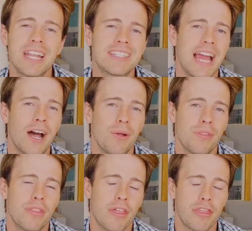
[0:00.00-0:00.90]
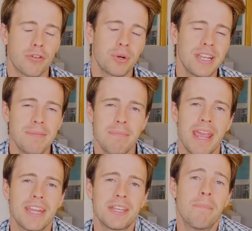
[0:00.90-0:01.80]
down the three
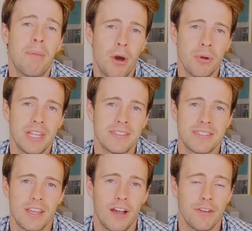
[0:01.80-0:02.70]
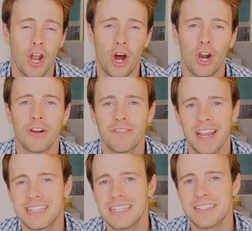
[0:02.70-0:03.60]
main components of an R F I
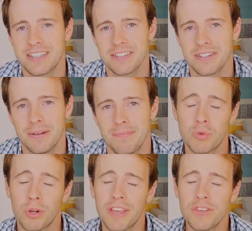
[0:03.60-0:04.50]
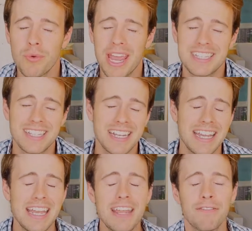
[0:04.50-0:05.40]
D system, which will give you a
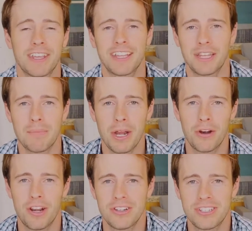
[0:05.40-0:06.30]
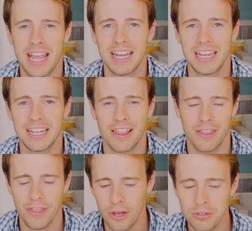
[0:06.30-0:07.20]
significantly better understanding
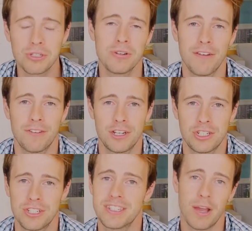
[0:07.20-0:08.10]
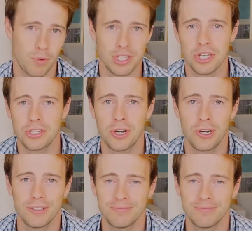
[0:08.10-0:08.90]
than those two definitions that we just heard.